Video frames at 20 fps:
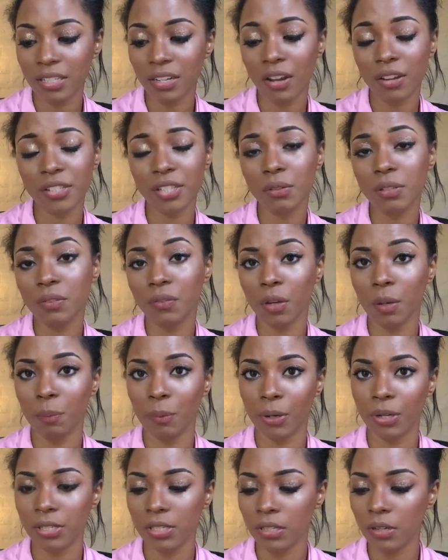And also, it's very
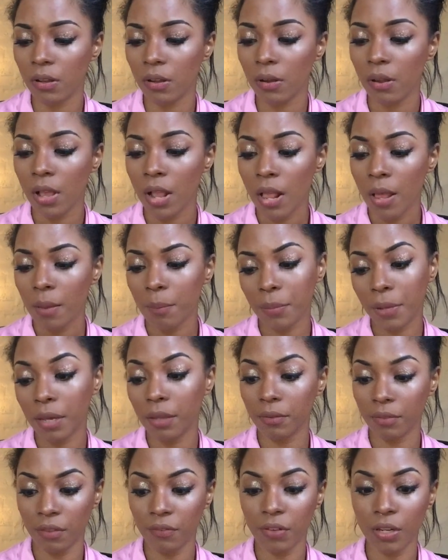personal. But
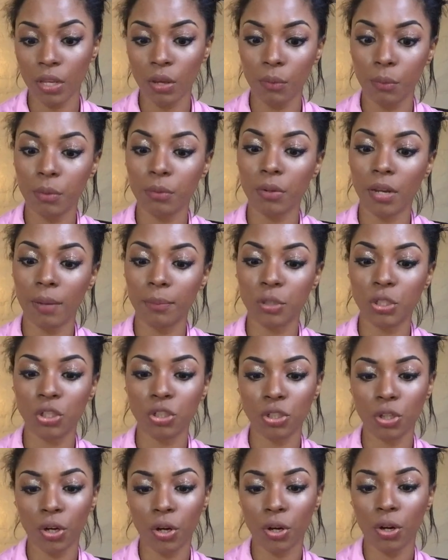the video would, I'm
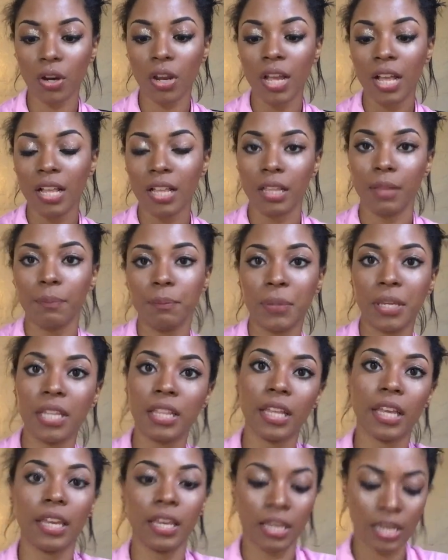sure, be
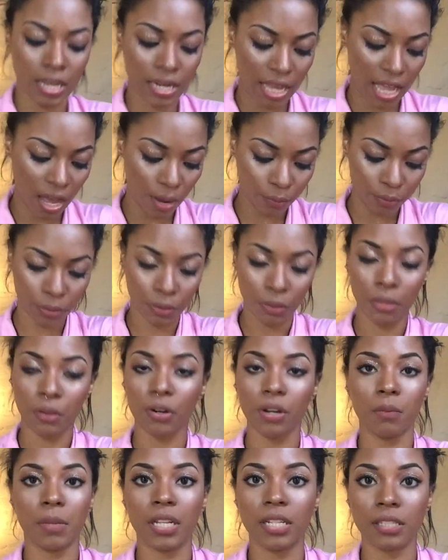like an hour and
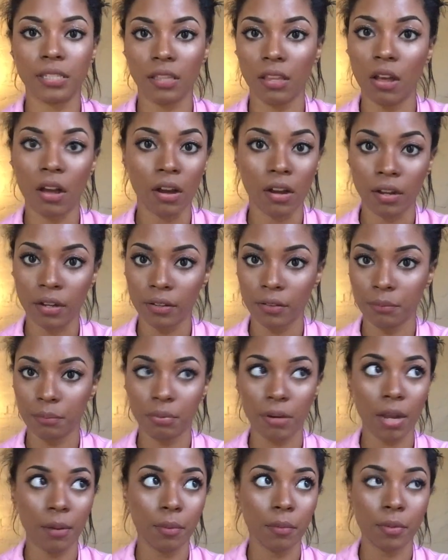30 minutes long,
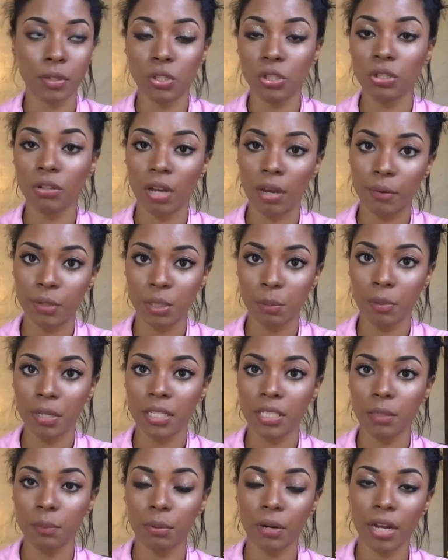probably two hours,
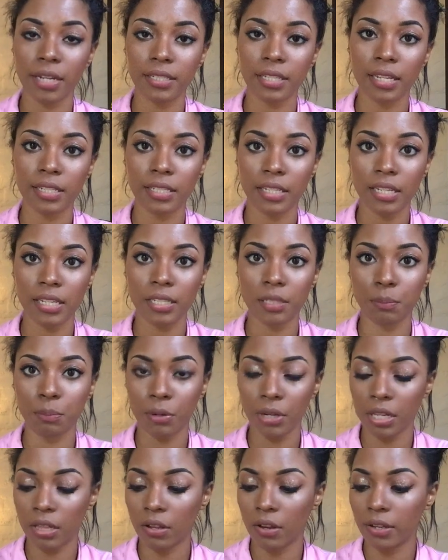because the process is
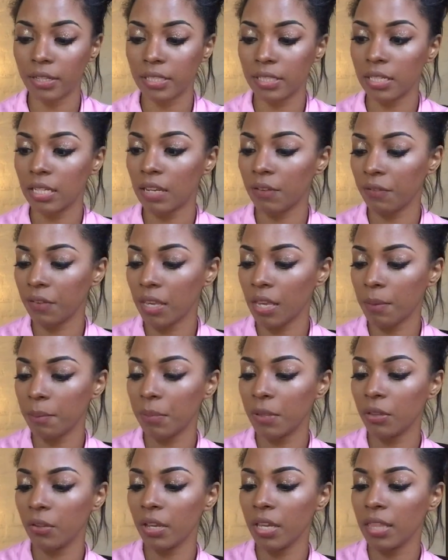pretty long and significant.
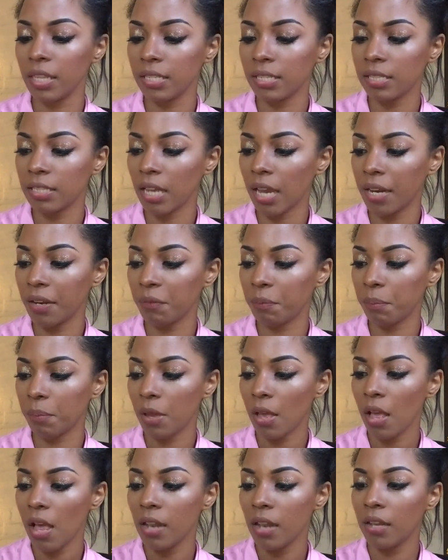But look at this nine of
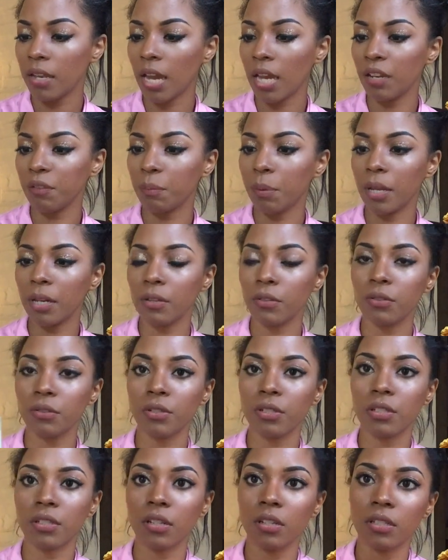nine of
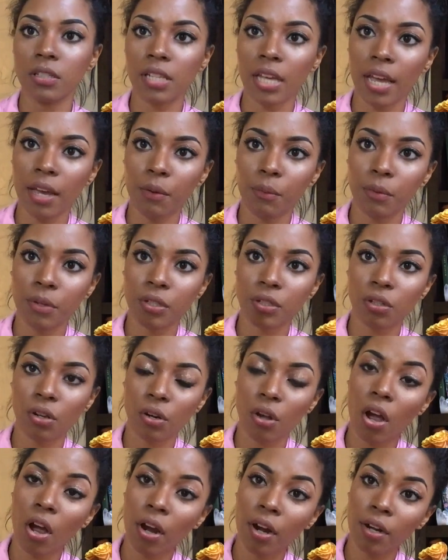Pentacles deck, which
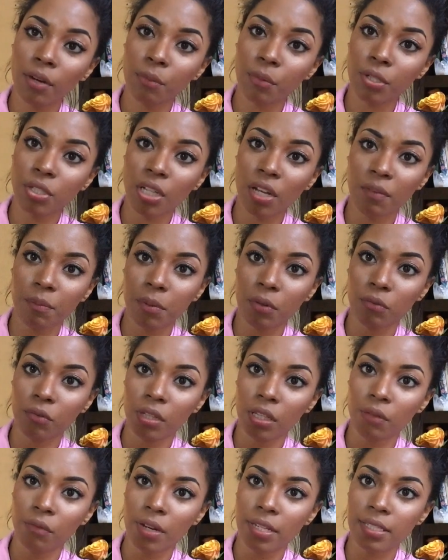card, which I've been
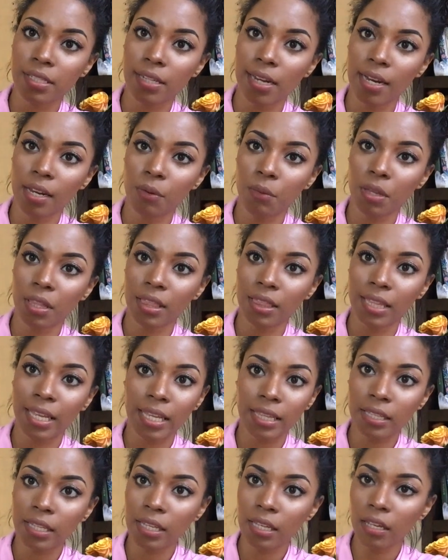really resonating with
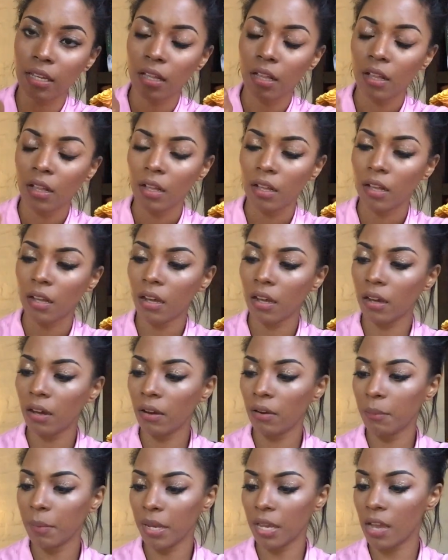lately.
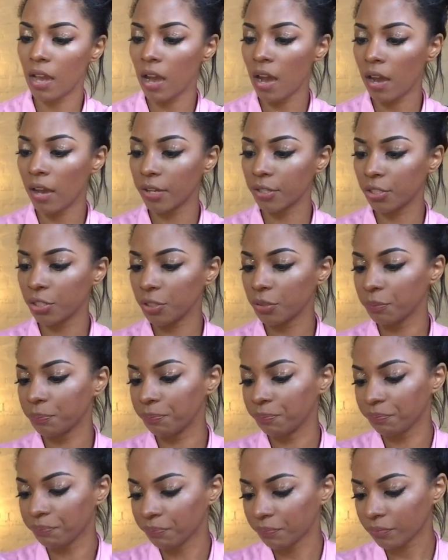Oh my gosh,
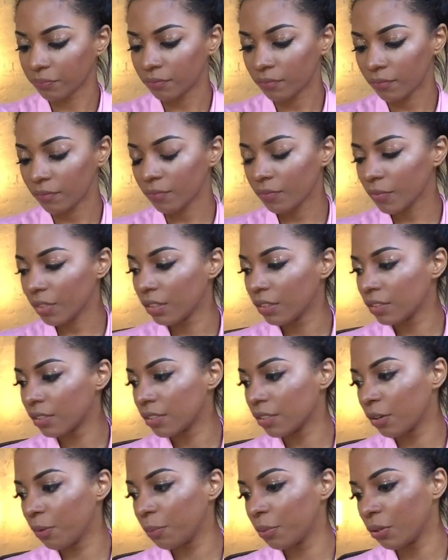
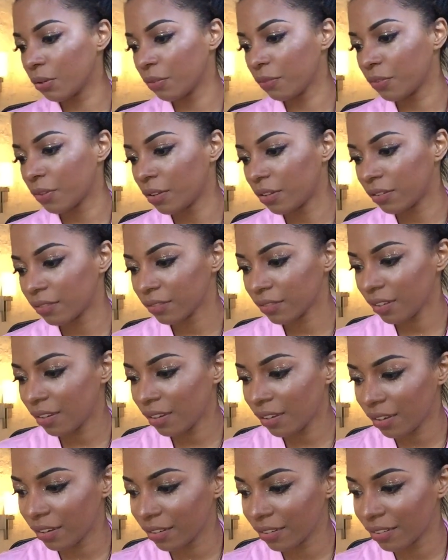so beautiful.
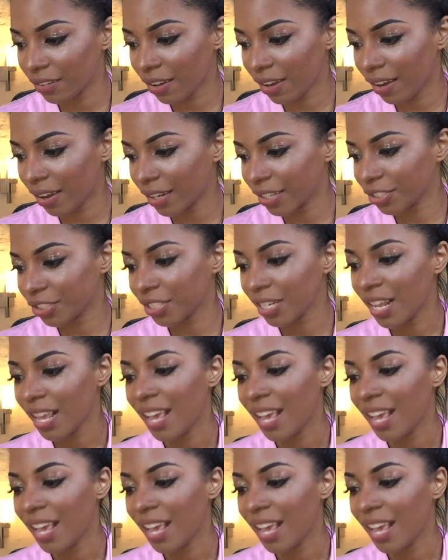Oh gosh.